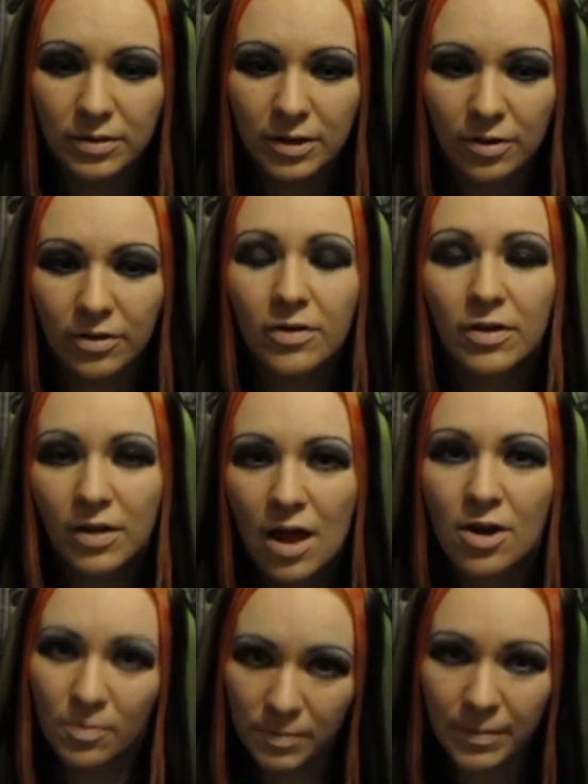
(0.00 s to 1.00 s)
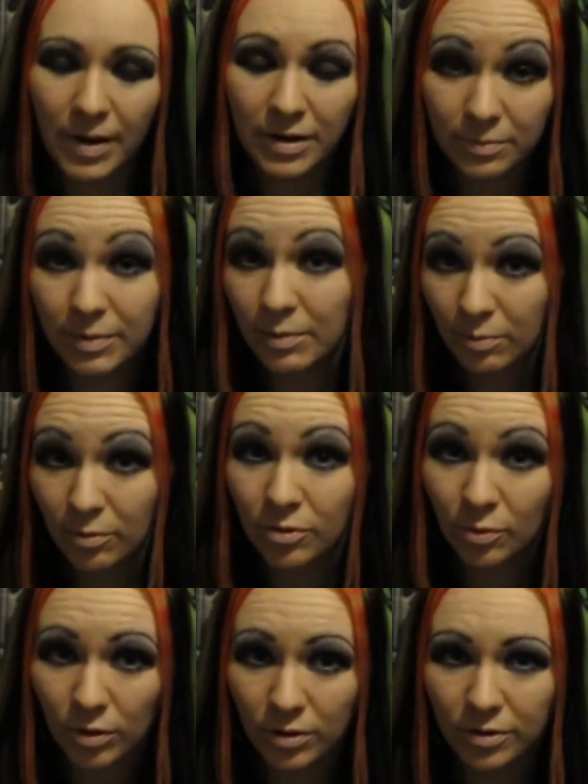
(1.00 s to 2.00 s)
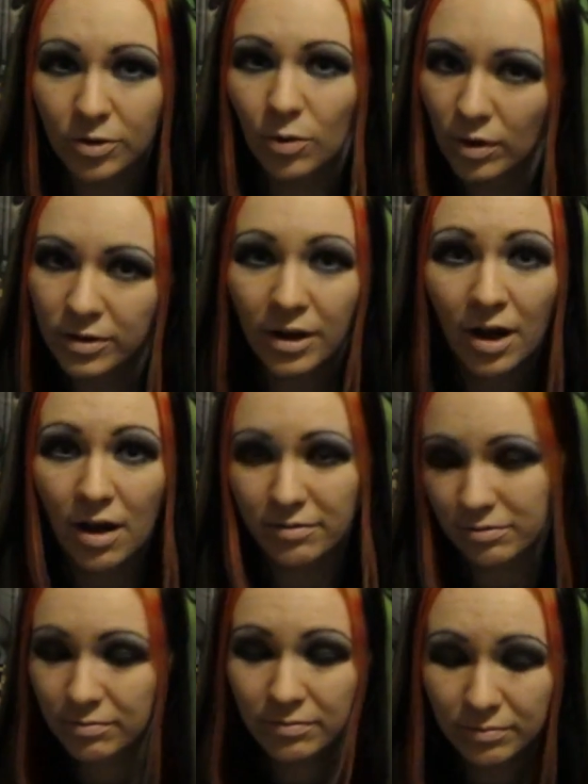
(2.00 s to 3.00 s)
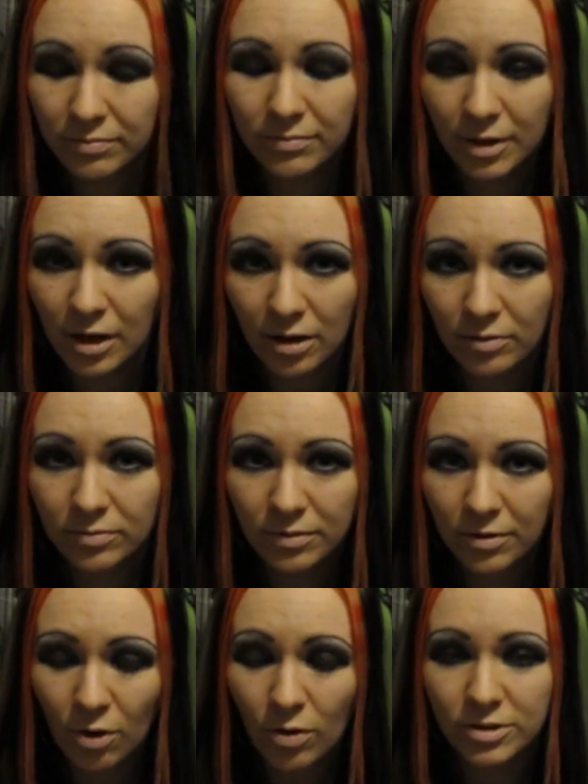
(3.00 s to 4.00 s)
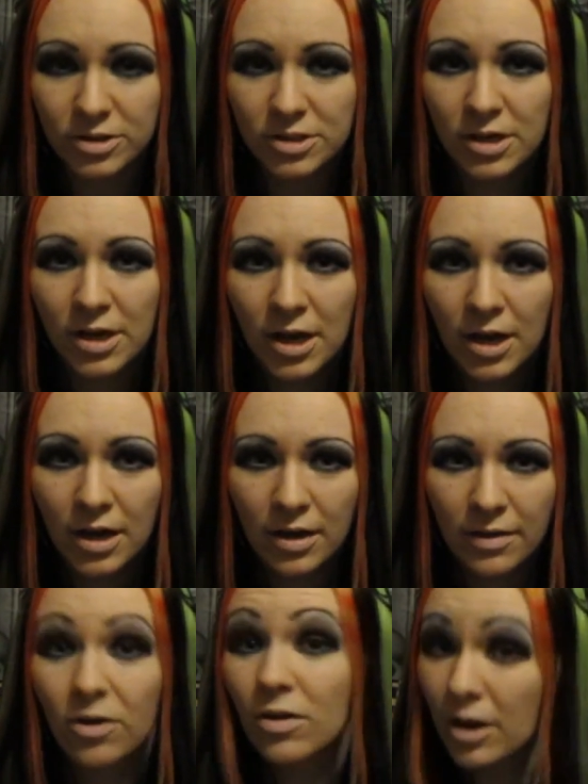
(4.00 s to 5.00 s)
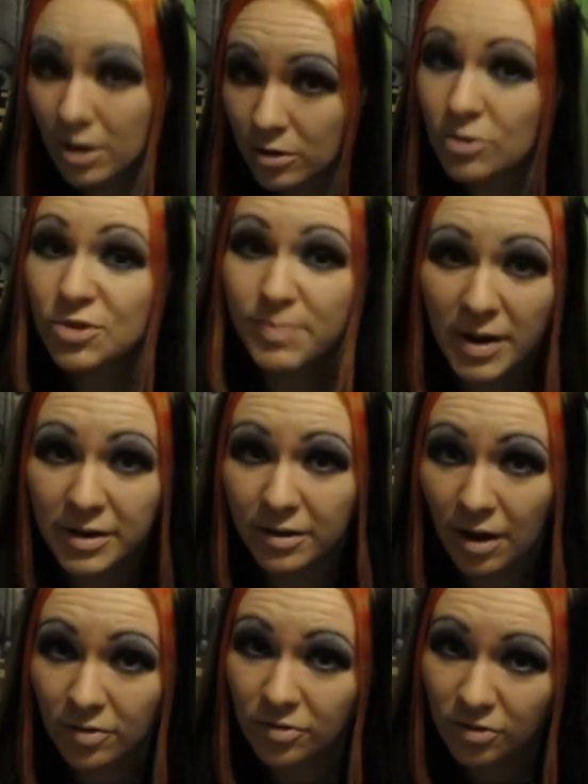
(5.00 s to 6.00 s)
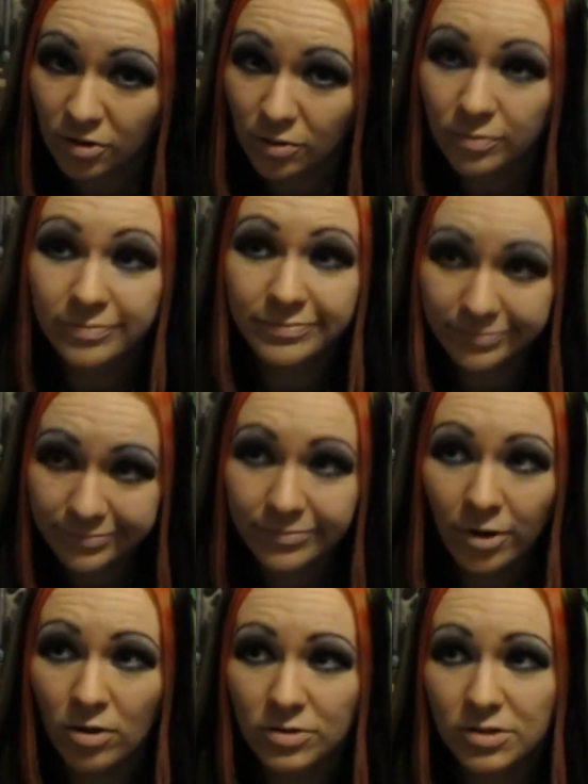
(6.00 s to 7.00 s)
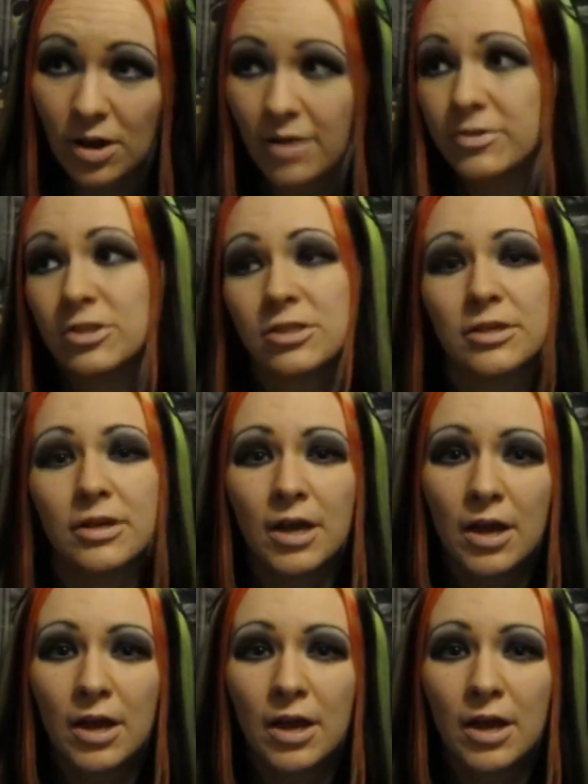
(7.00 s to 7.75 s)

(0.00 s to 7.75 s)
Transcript: You know, there are a lot of open-minded people in the world who aren't goth. You know, of course. There are a lot of closed-minded goths too, also, obviously.